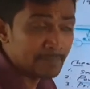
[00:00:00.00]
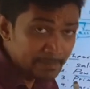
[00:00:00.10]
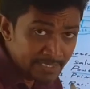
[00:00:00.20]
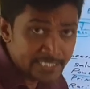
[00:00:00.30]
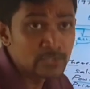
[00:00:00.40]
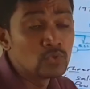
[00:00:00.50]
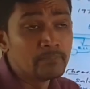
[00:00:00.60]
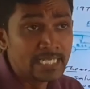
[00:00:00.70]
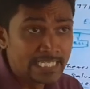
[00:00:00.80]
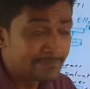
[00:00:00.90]

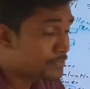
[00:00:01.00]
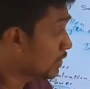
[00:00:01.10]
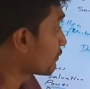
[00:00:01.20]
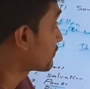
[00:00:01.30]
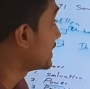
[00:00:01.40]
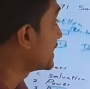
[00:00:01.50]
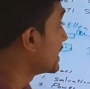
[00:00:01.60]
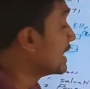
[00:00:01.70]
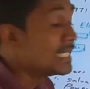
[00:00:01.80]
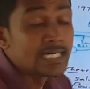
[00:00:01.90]
primitive beliefs of
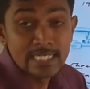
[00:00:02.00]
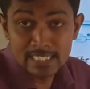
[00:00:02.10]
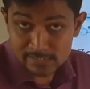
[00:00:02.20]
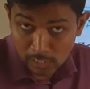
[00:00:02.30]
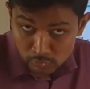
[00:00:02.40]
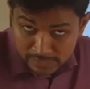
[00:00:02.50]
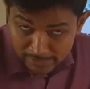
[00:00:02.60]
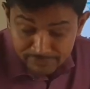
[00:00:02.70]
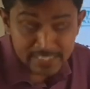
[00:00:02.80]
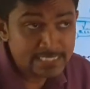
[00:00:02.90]
the South
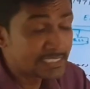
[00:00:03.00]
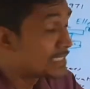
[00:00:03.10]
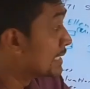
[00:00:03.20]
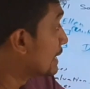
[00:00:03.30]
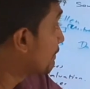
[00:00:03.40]
African